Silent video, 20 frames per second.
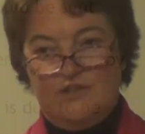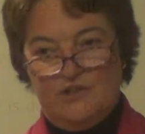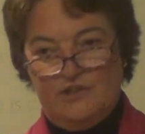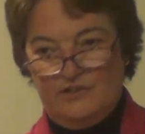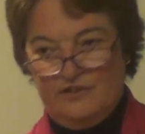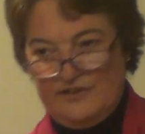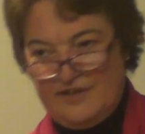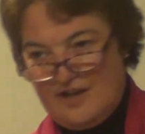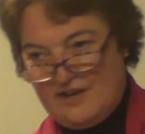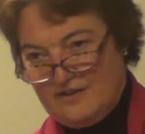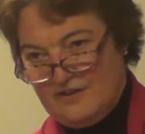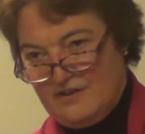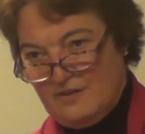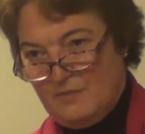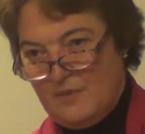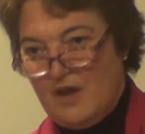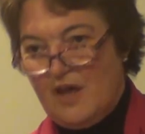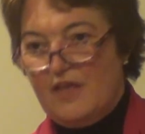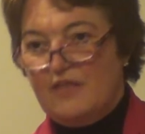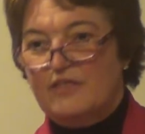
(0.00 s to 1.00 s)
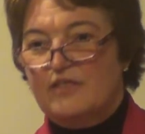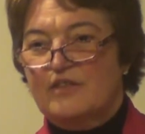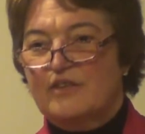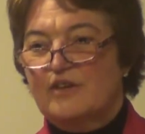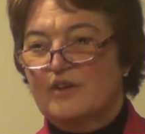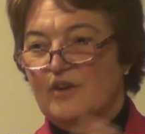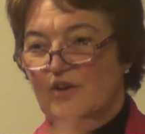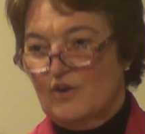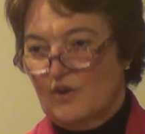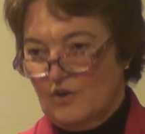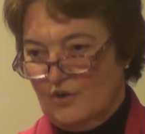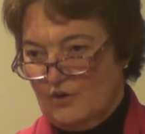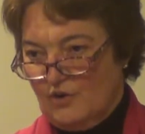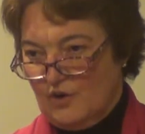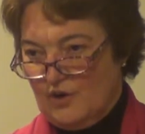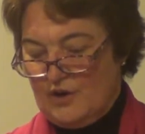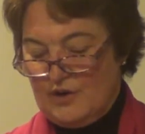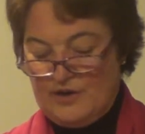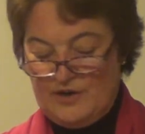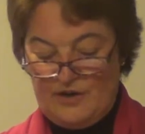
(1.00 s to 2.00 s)
till the end of the month,
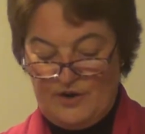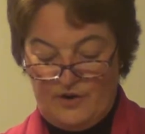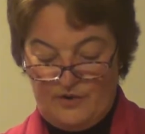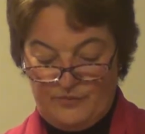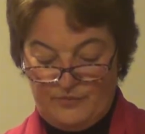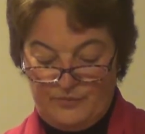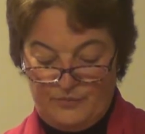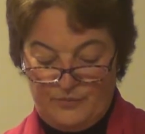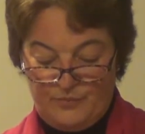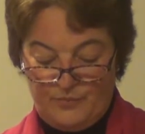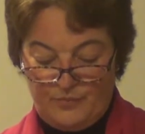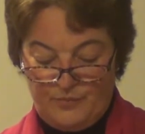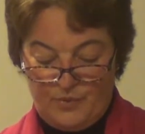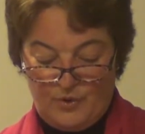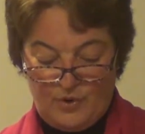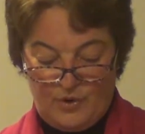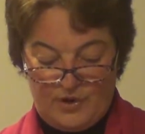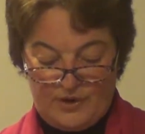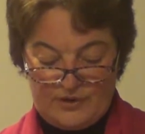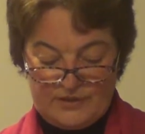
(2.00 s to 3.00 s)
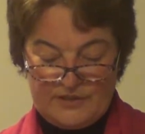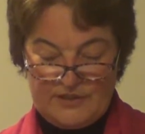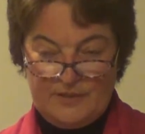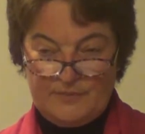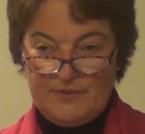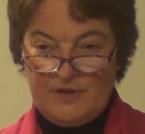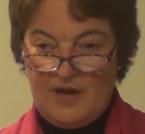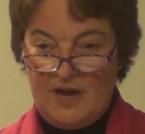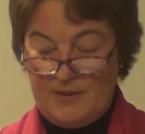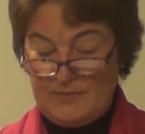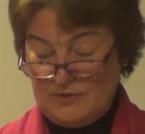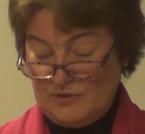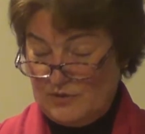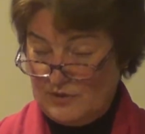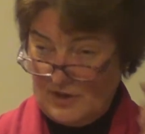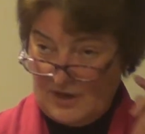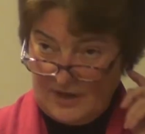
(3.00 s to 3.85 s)
or sometimes